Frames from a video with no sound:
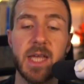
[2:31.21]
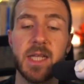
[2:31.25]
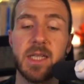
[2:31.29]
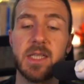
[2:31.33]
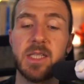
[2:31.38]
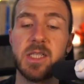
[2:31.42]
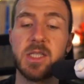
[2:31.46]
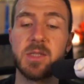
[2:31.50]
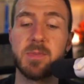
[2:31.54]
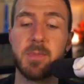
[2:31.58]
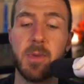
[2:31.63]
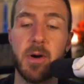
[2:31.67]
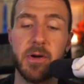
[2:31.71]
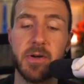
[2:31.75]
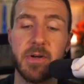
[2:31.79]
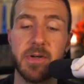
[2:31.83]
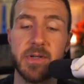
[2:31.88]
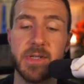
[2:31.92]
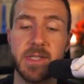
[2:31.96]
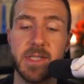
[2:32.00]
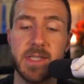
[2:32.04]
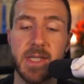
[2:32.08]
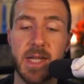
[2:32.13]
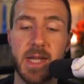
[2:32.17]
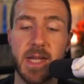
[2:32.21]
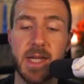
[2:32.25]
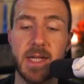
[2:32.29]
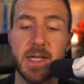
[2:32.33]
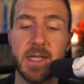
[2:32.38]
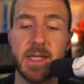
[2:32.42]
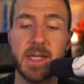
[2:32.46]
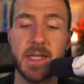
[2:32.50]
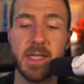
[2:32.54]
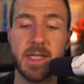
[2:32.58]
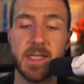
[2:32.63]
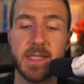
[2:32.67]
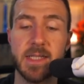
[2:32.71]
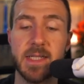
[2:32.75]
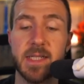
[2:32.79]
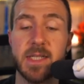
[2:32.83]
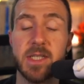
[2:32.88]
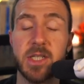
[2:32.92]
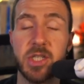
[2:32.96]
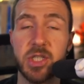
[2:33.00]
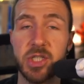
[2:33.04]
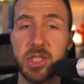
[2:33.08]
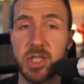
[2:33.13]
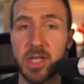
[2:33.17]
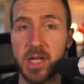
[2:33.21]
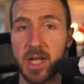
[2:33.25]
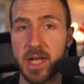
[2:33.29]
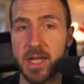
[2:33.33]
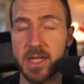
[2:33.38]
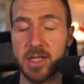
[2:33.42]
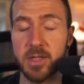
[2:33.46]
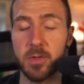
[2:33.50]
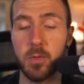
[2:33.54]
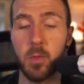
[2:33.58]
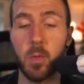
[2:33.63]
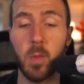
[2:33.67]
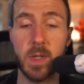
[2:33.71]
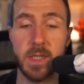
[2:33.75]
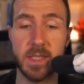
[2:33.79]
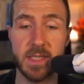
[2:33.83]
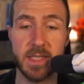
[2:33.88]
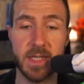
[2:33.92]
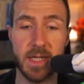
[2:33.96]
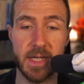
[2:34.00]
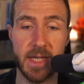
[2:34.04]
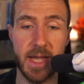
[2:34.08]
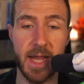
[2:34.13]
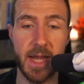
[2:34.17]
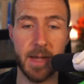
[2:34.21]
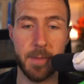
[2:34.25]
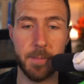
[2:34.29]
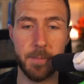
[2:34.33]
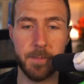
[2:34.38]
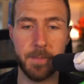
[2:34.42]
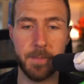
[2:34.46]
this marker state is initialized once again.